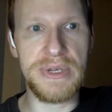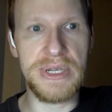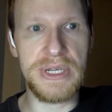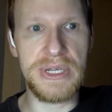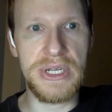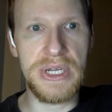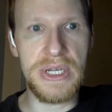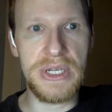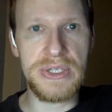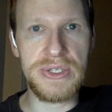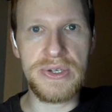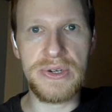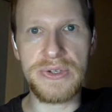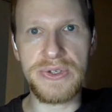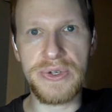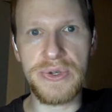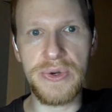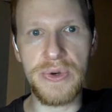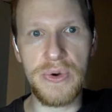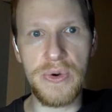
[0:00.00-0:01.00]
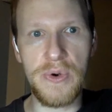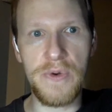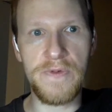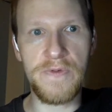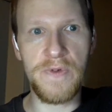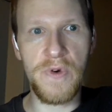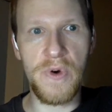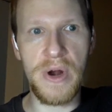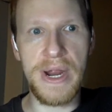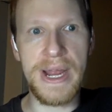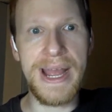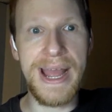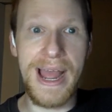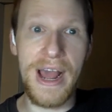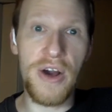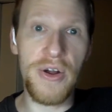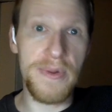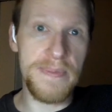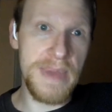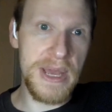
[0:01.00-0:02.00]
You can search Google for
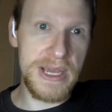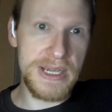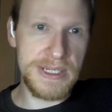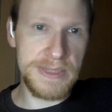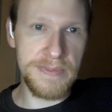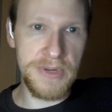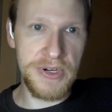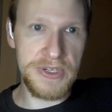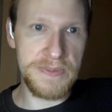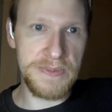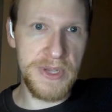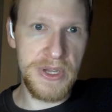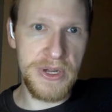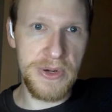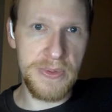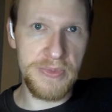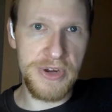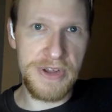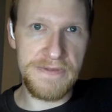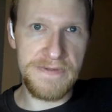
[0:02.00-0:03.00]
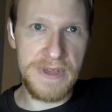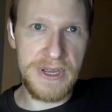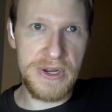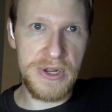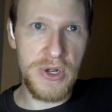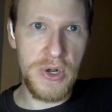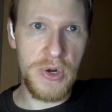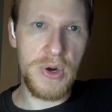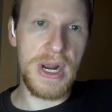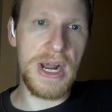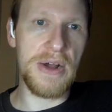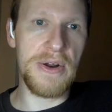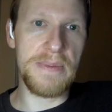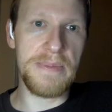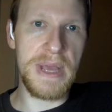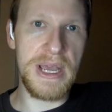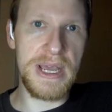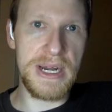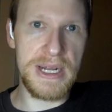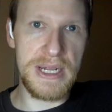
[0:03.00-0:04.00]
how to make a smart speaker briefing, or
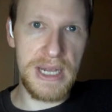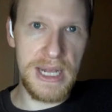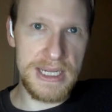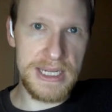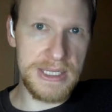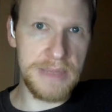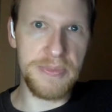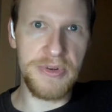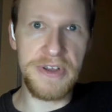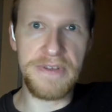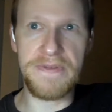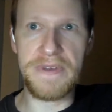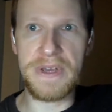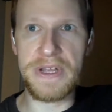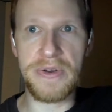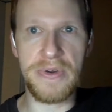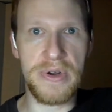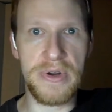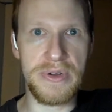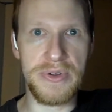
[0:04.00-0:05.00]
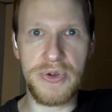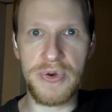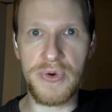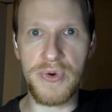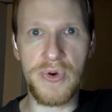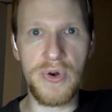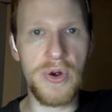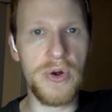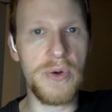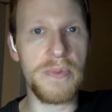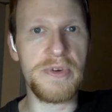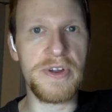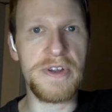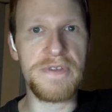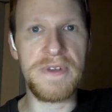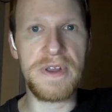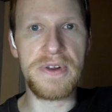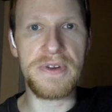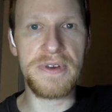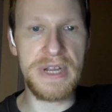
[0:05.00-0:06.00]
how to make an Alexa briefing or a Google Home
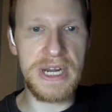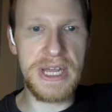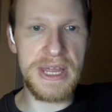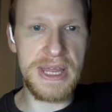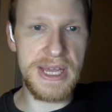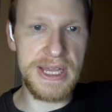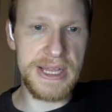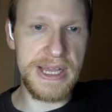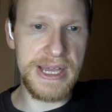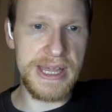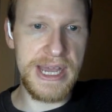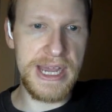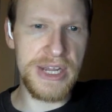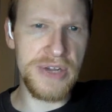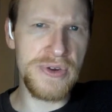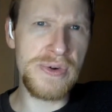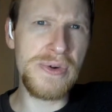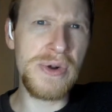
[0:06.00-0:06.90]
briefing or anything like that.